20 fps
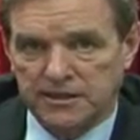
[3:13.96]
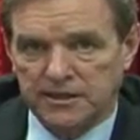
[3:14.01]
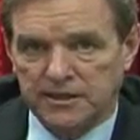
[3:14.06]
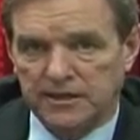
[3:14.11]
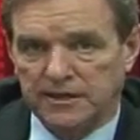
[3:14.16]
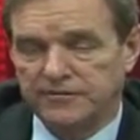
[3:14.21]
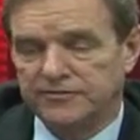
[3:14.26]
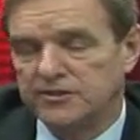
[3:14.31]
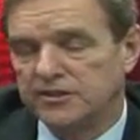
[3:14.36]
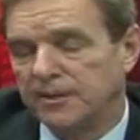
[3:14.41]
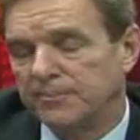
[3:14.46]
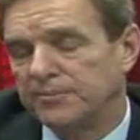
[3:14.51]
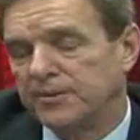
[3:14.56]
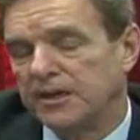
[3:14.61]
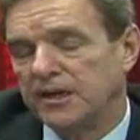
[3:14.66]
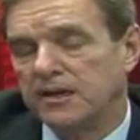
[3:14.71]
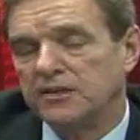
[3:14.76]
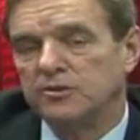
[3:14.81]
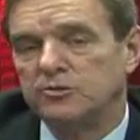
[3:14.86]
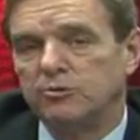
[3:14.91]
If
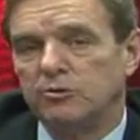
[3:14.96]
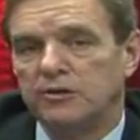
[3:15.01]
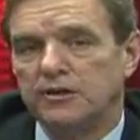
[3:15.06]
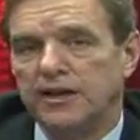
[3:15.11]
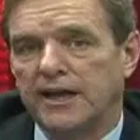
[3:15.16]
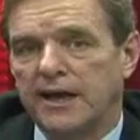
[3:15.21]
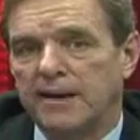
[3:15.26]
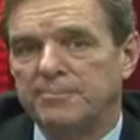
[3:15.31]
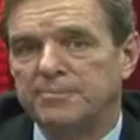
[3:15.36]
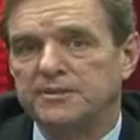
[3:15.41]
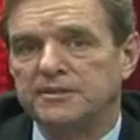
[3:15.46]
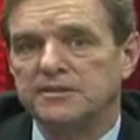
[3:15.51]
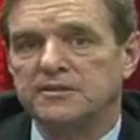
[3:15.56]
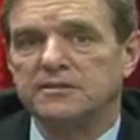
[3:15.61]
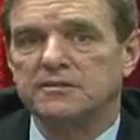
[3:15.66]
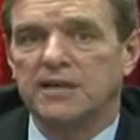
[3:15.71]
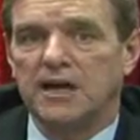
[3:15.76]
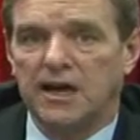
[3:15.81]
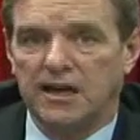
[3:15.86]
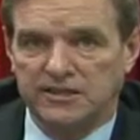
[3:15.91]
something untoward
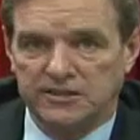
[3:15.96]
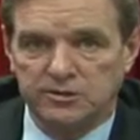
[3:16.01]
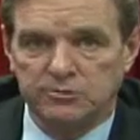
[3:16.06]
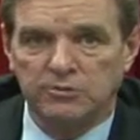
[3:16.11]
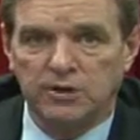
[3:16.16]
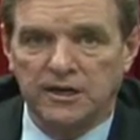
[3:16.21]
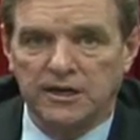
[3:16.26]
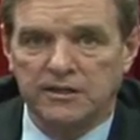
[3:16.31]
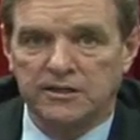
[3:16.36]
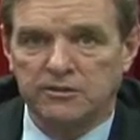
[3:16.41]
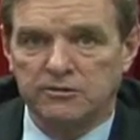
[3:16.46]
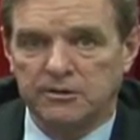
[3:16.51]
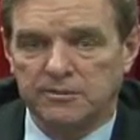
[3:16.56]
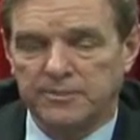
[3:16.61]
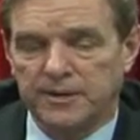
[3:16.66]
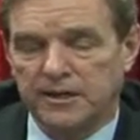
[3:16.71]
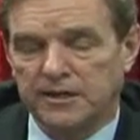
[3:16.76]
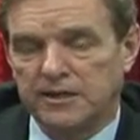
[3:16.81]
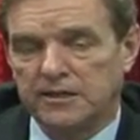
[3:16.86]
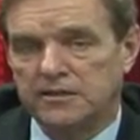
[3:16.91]
happens, I do want to know
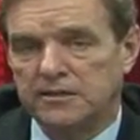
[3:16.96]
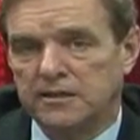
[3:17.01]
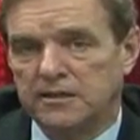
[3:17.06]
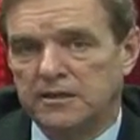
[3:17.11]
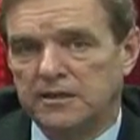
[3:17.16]
about it,